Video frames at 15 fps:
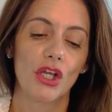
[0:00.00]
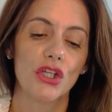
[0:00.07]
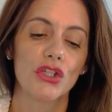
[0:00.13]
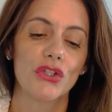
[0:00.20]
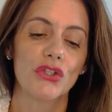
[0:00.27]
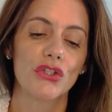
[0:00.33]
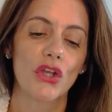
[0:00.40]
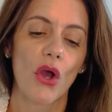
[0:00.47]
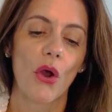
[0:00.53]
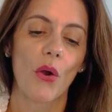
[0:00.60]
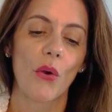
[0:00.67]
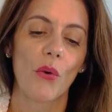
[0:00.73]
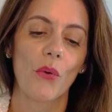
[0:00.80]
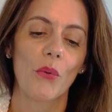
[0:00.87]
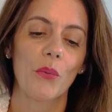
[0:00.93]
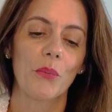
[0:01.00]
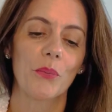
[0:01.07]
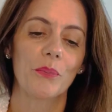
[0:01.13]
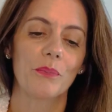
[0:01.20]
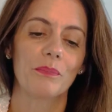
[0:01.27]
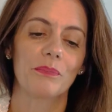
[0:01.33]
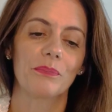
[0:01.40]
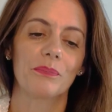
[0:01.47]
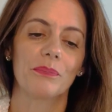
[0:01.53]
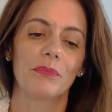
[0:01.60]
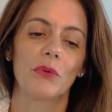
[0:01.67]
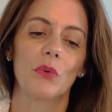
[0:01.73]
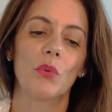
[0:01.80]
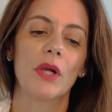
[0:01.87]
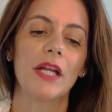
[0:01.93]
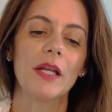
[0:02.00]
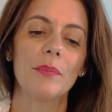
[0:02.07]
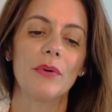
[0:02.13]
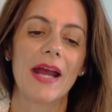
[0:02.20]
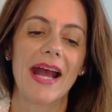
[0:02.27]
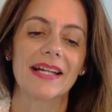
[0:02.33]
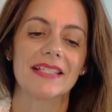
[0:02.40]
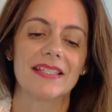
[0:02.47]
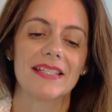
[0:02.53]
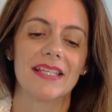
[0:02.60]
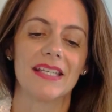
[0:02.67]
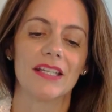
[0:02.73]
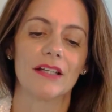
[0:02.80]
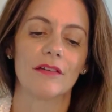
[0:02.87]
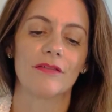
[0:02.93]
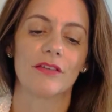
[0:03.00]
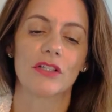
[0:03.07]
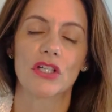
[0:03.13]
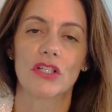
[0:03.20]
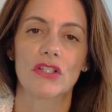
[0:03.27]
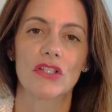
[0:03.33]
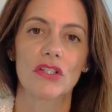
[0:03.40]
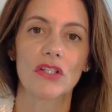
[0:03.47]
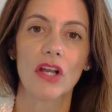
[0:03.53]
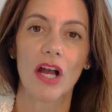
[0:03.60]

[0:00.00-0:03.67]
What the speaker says: So we're going to practice here for just